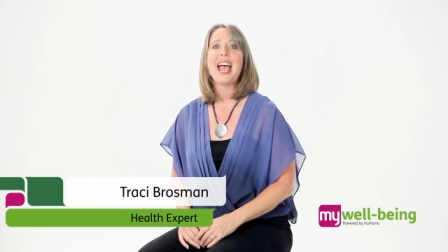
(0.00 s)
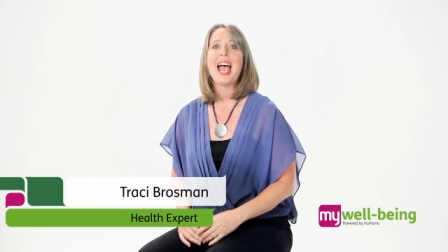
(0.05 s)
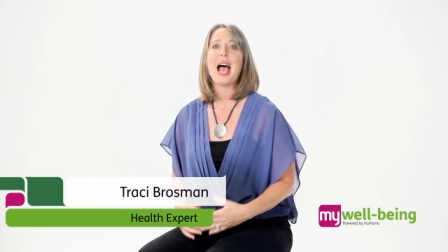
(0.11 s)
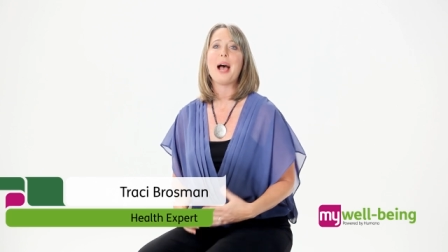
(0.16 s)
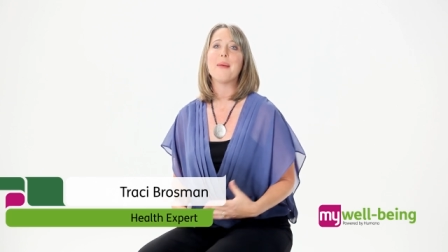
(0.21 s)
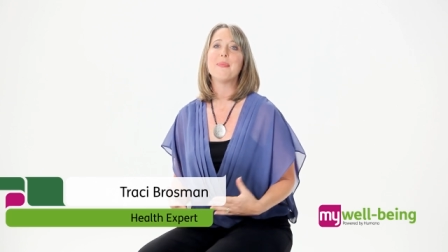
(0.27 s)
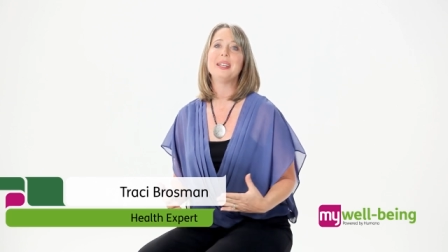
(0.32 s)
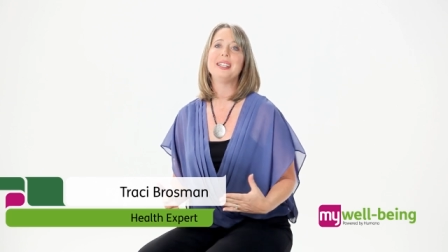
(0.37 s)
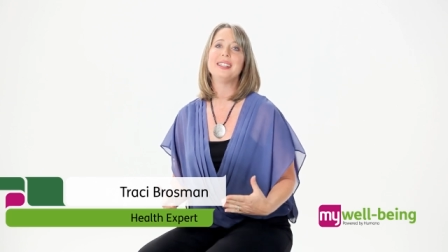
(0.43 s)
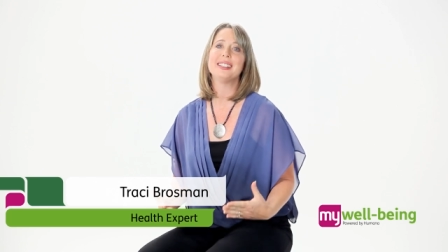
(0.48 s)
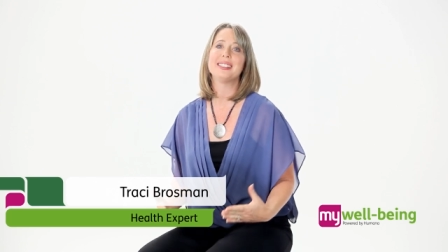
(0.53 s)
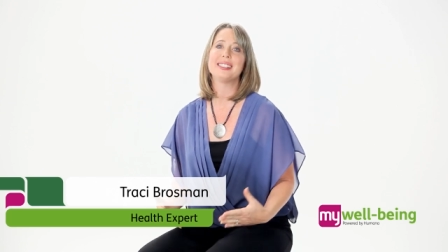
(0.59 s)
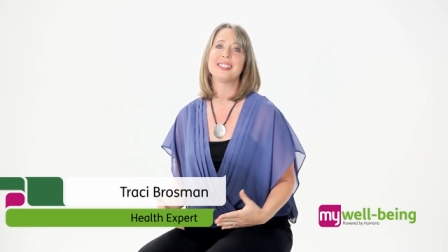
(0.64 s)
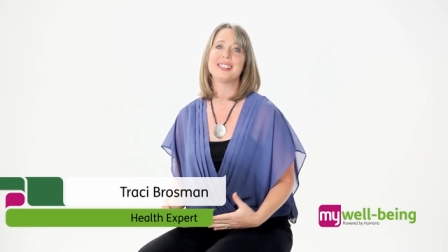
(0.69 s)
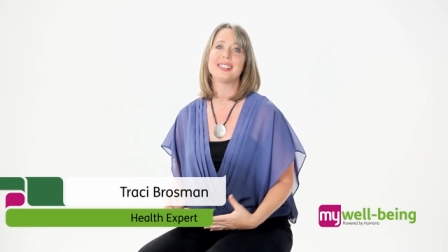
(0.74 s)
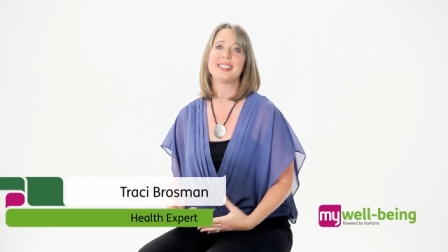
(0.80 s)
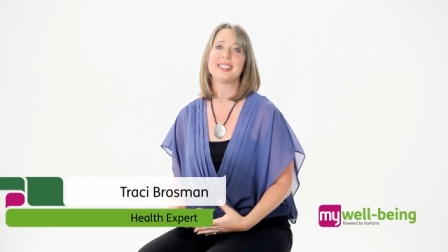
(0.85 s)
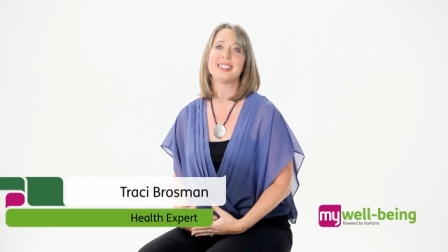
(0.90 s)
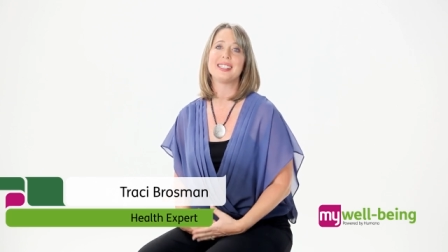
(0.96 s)

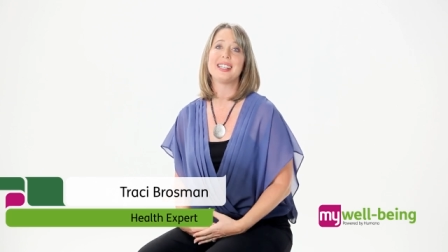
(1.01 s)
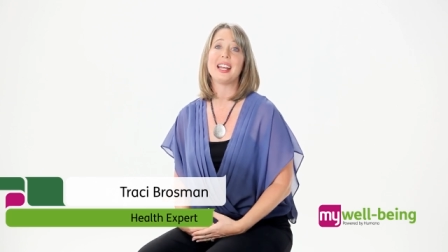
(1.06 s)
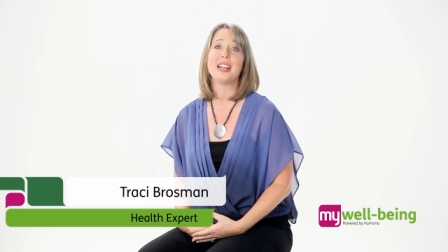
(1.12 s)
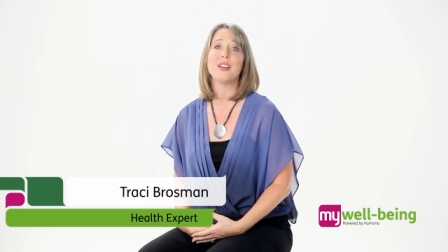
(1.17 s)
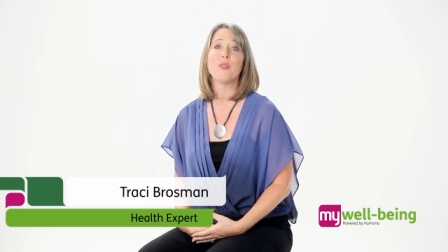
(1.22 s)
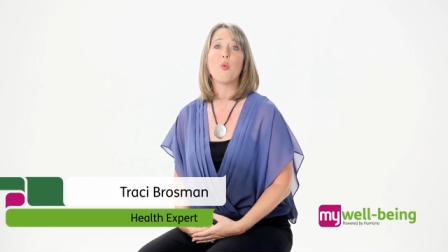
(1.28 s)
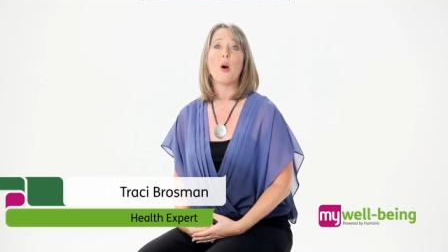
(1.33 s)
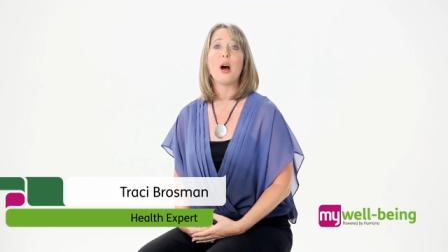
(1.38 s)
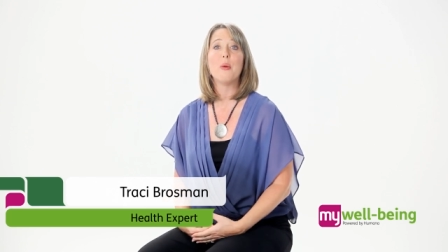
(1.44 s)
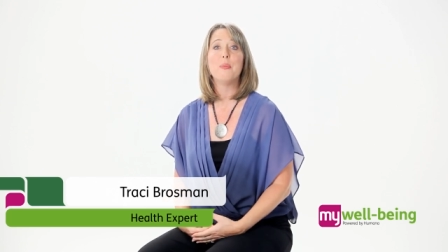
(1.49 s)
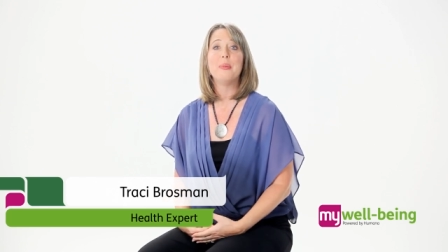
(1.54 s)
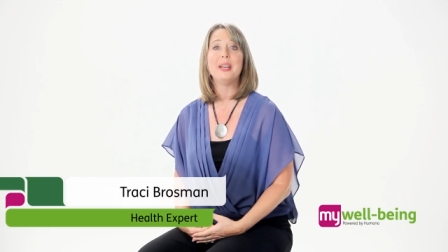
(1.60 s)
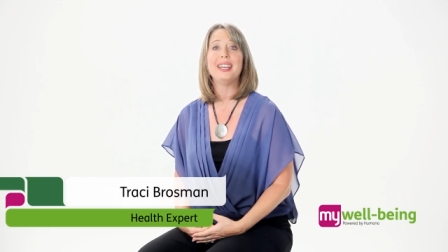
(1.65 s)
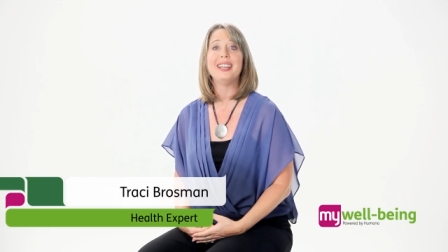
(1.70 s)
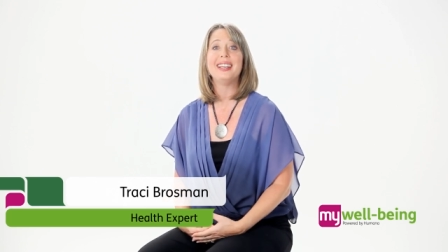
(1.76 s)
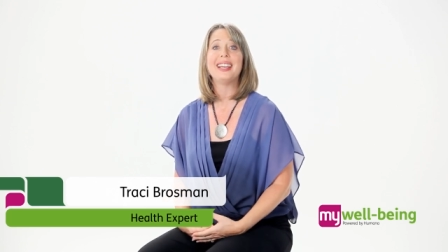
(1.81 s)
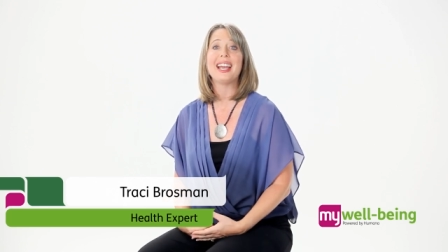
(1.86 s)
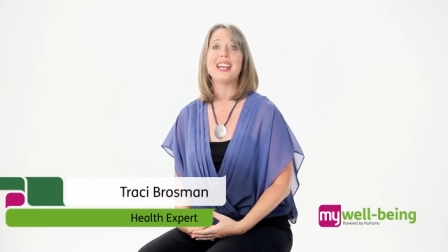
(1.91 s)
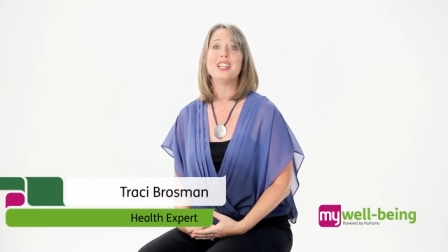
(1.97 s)
Happiness is a state of
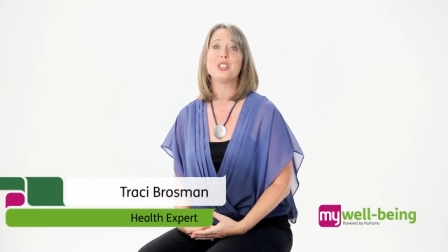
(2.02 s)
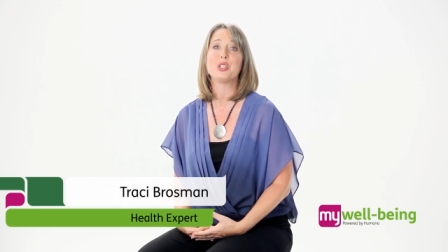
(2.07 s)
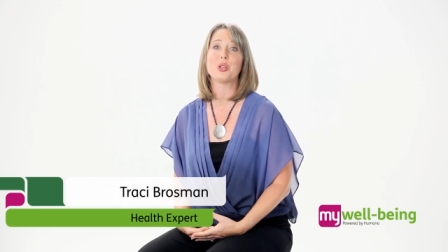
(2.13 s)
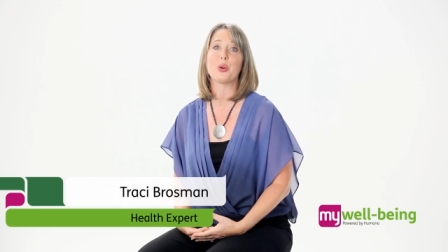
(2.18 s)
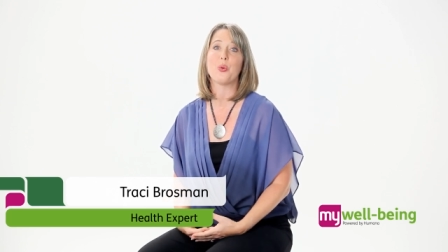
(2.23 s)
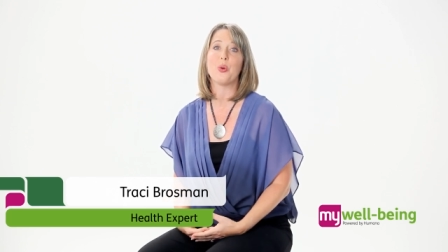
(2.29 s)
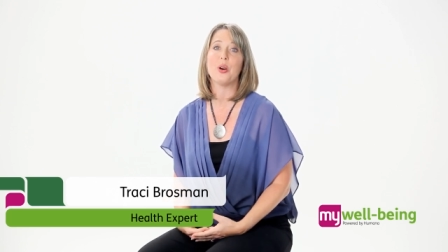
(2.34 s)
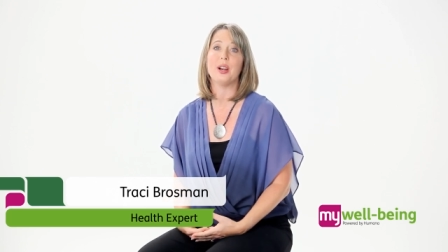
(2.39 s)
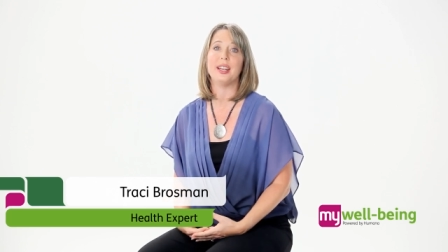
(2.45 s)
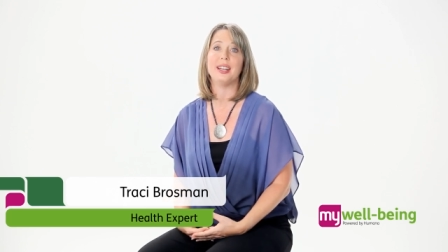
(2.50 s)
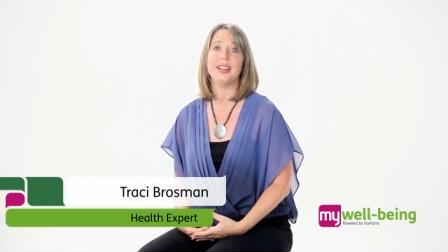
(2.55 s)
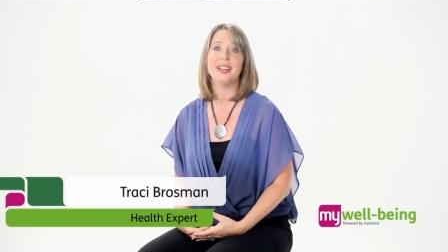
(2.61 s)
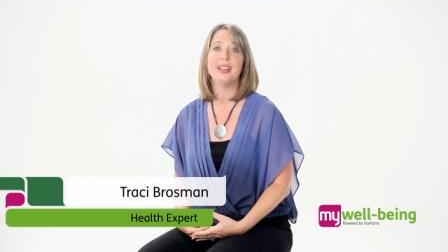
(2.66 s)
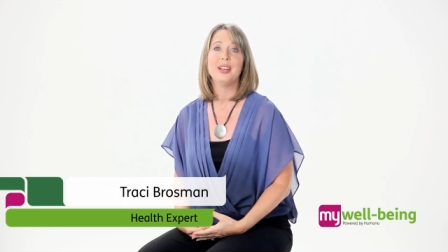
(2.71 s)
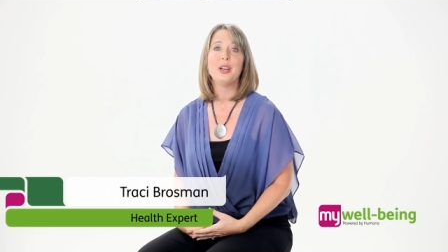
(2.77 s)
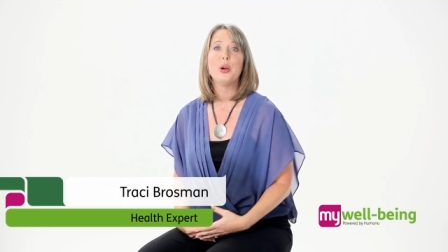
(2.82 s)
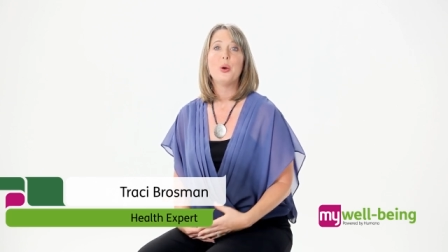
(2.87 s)
well-being and joy.